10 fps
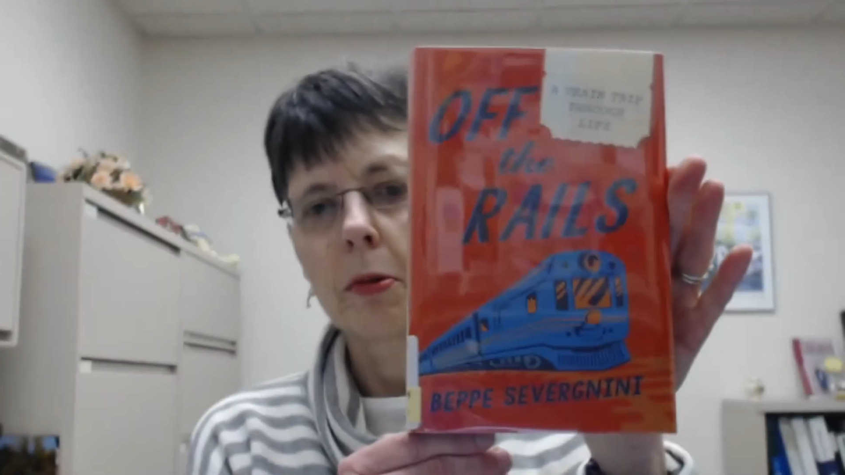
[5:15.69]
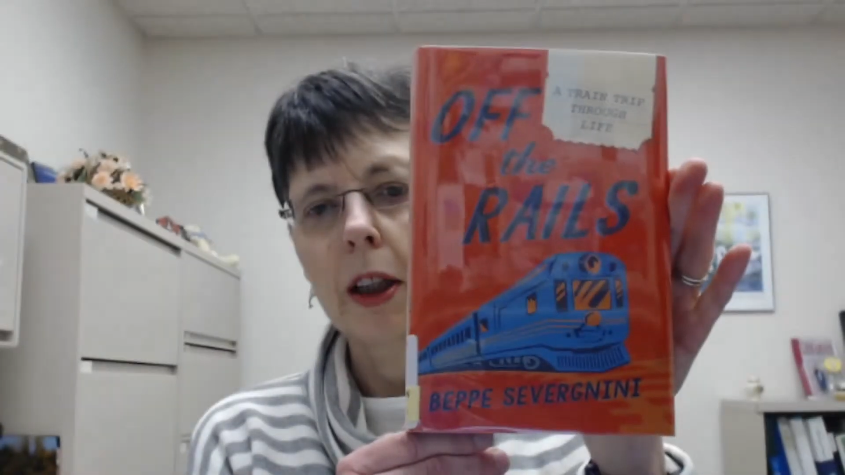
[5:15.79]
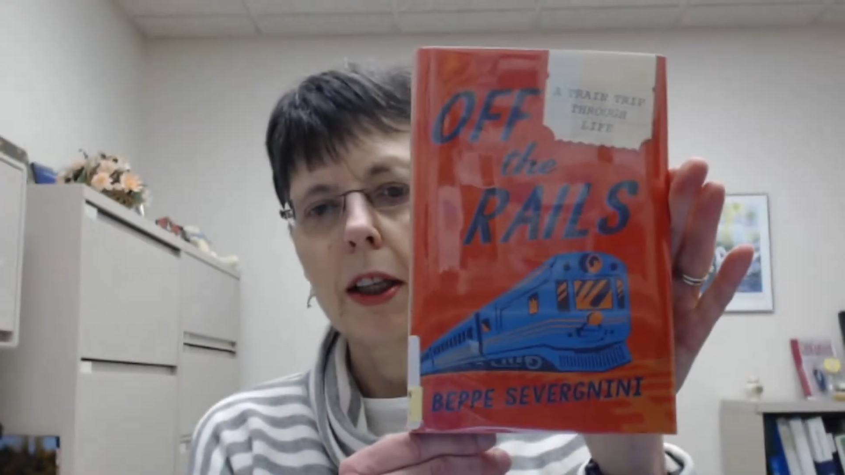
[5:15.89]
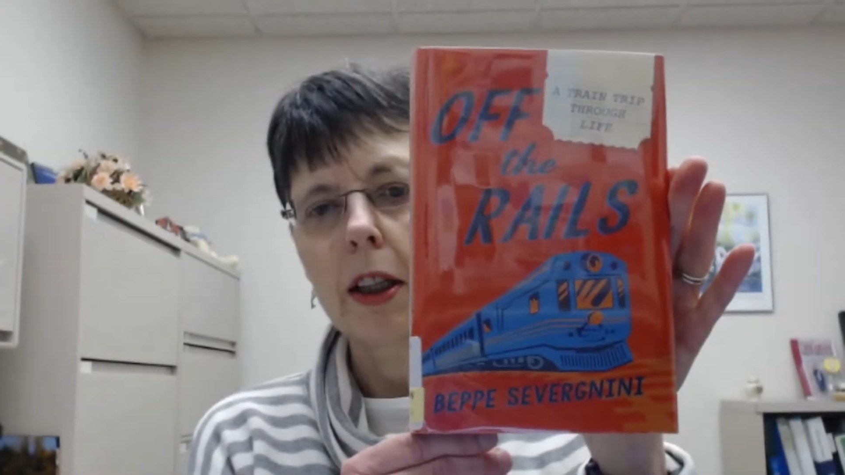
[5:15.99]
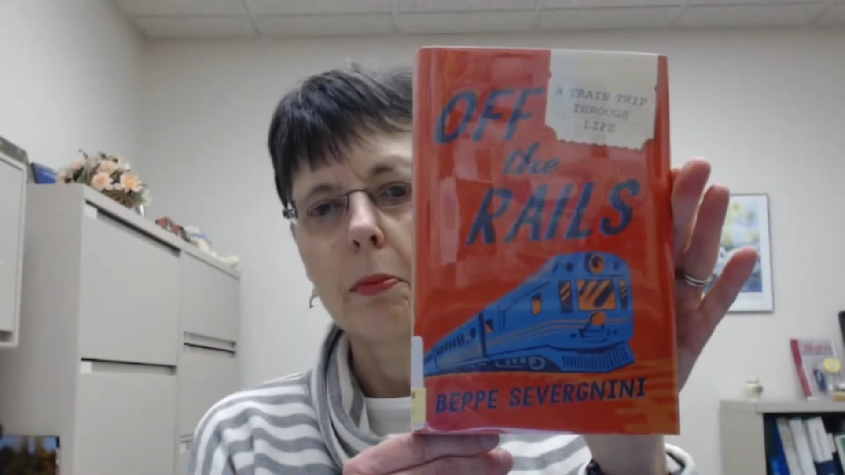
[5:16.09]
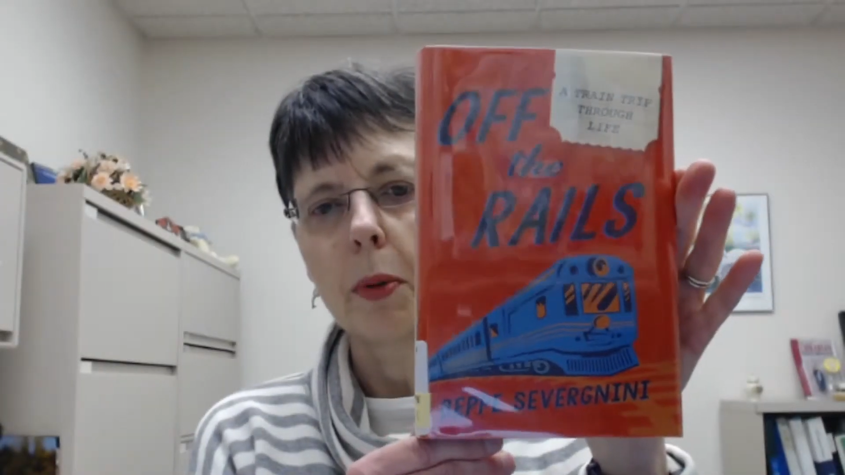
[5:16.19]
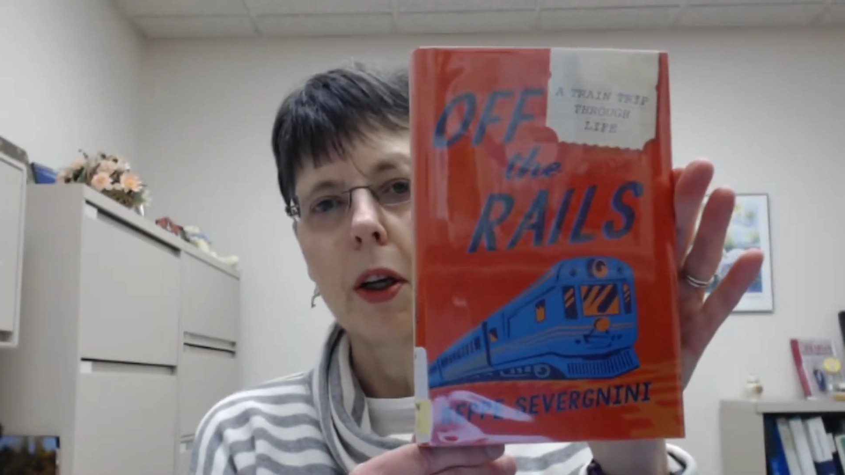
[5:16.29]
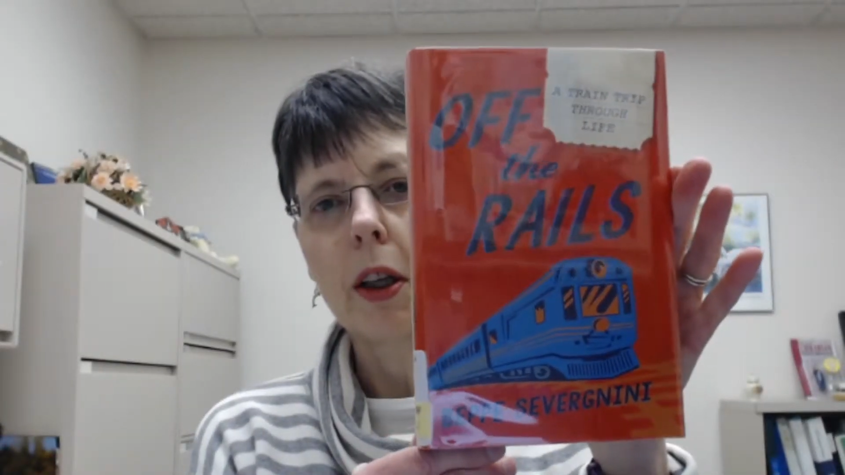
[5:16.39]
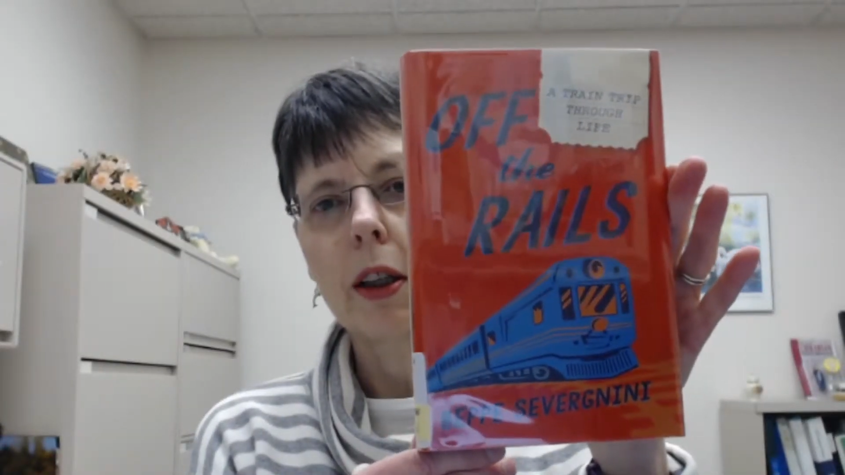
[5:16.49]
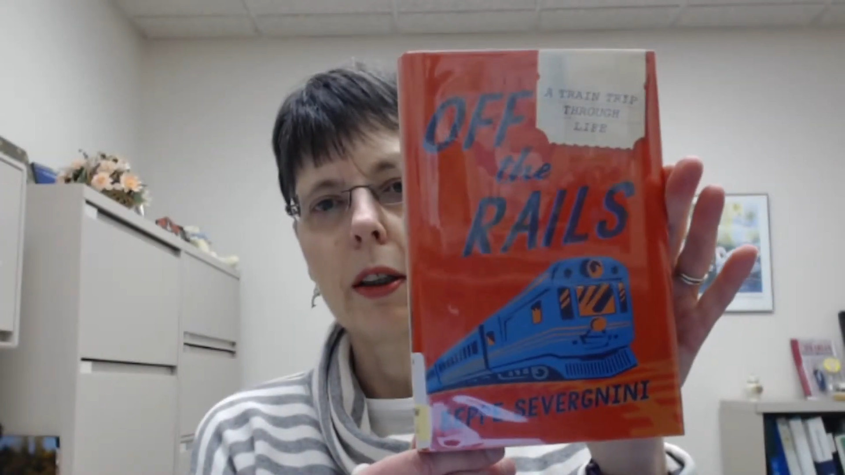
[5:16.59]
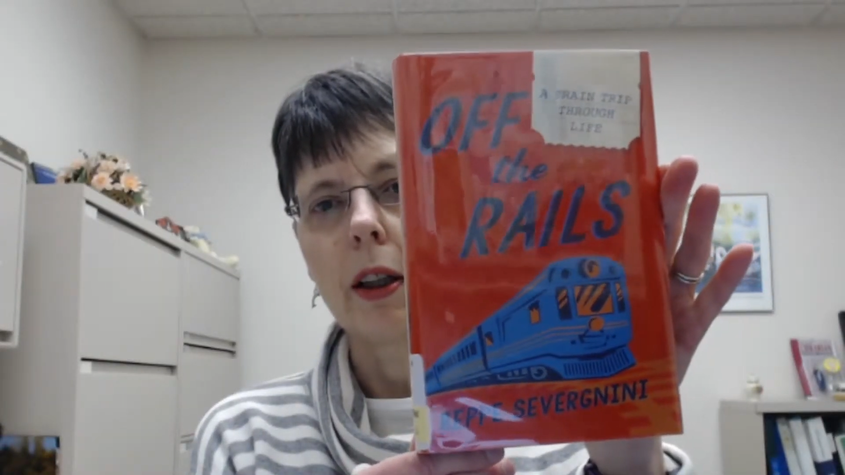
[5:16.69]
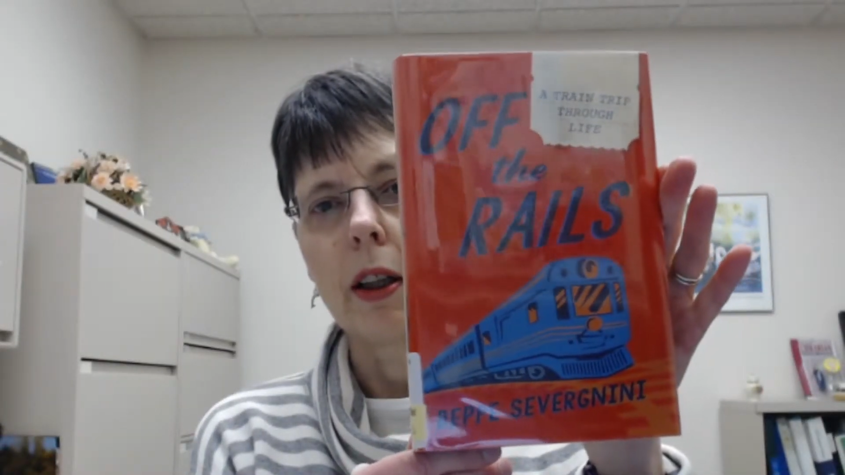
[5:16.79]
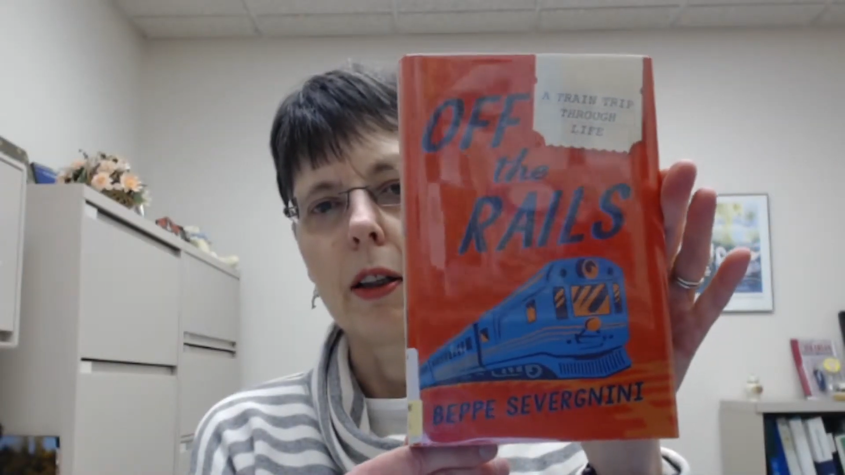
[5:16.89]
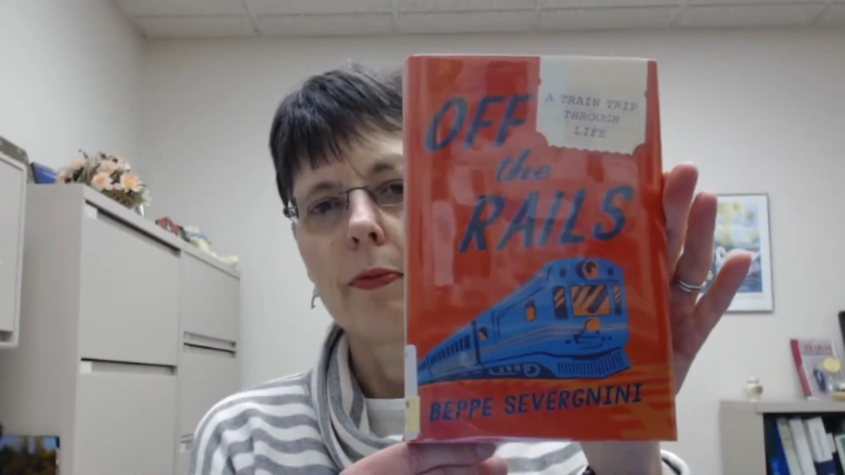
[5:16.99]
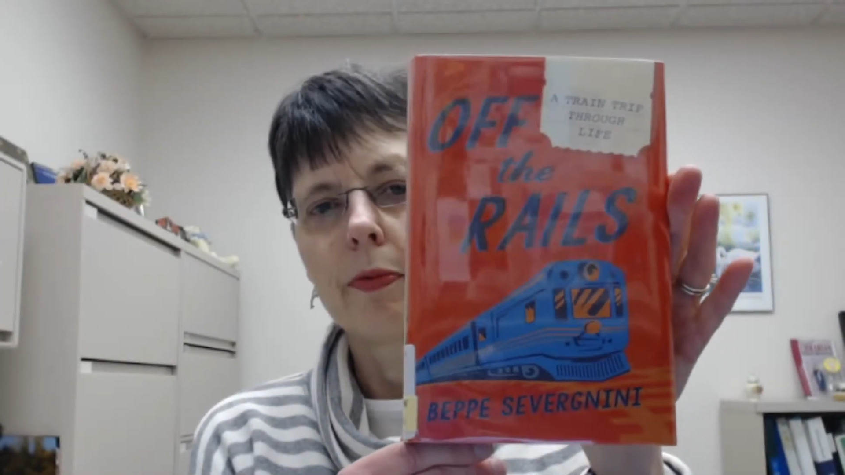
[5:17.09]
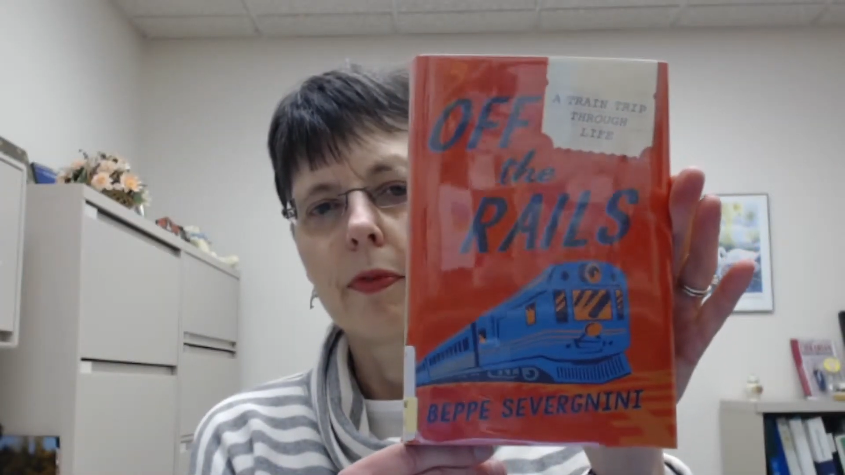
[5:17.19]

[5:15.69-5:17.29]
related book, uh,